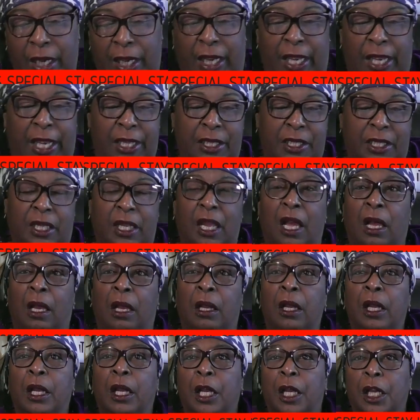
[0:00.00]
It's
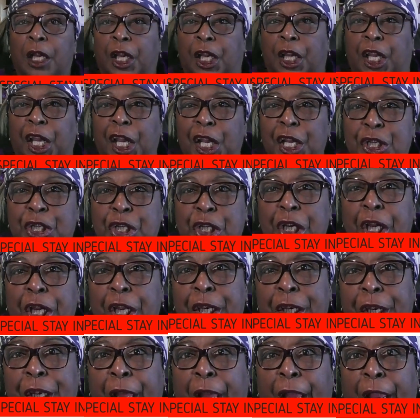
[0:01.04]
a
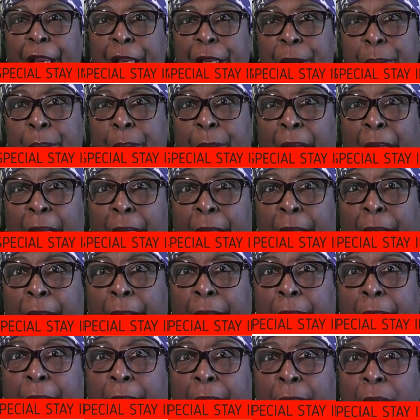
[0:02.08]
kitchen
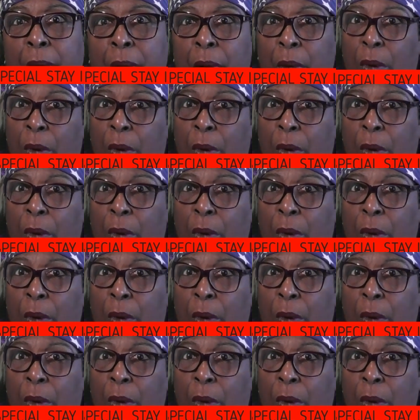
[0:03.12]
nightmare.